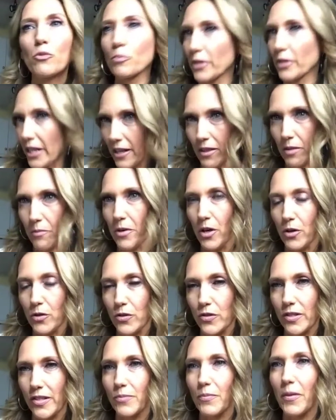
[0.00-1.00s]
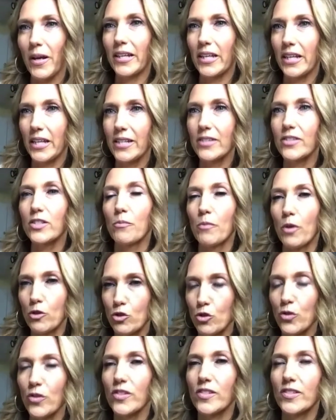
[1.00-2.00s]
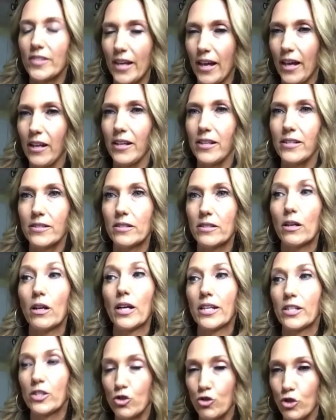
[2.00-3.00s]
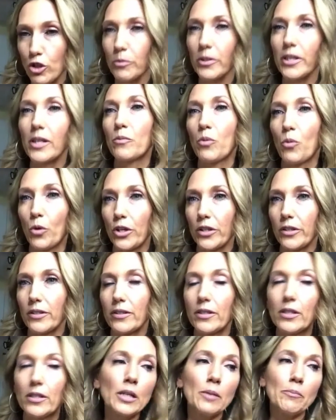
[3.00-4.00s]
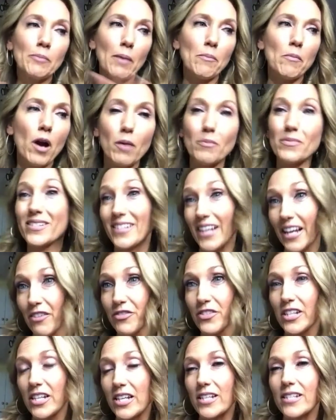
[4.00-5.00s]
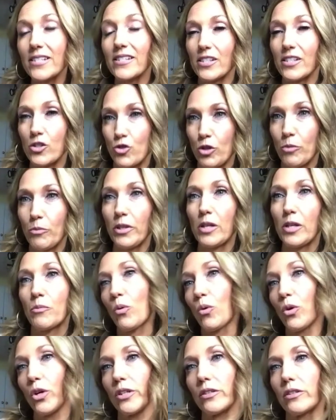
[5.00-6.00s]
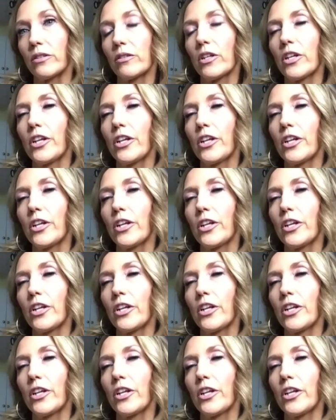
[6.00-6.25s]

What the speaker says: bleeding the most because my kid's emotional state is extremely important. My mom's safety is extremely important.